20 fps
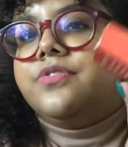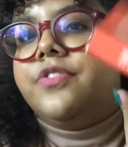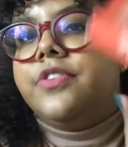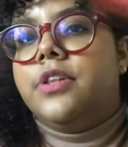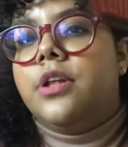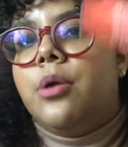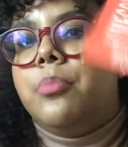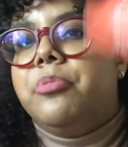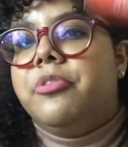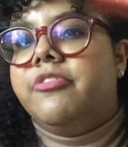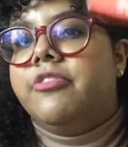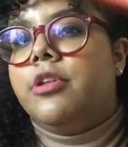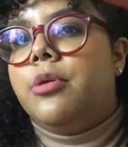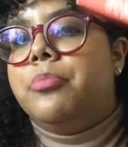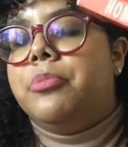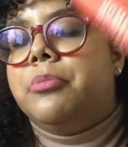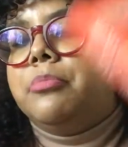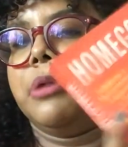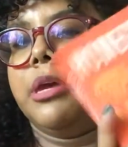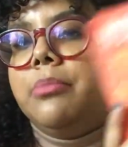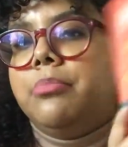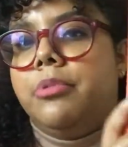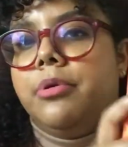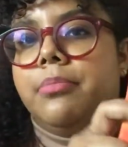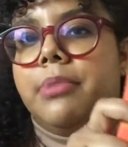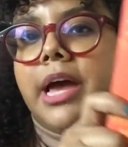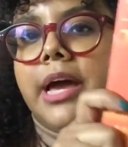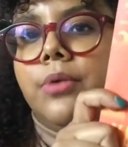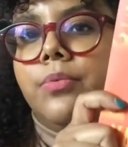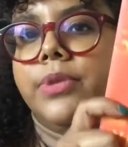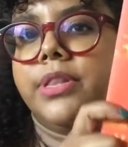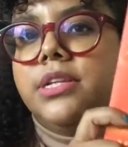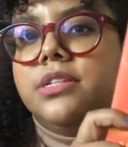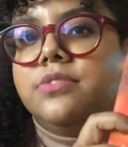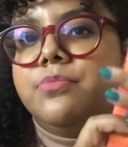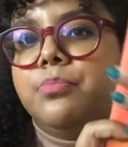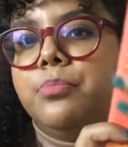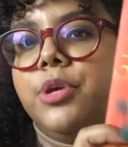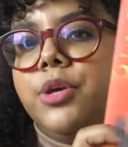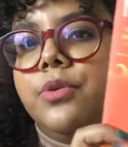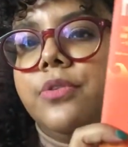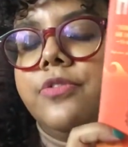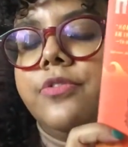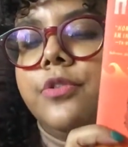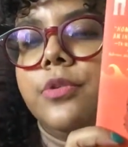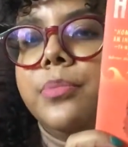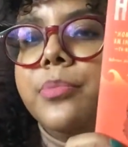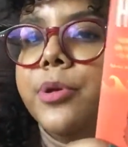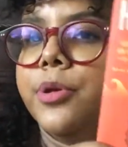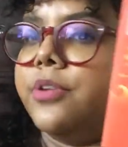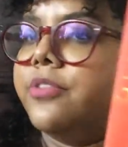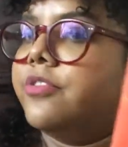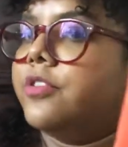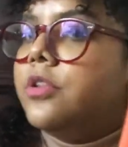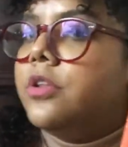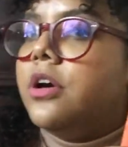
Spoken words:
floppy, floppy paperback with this beautiful, beautiful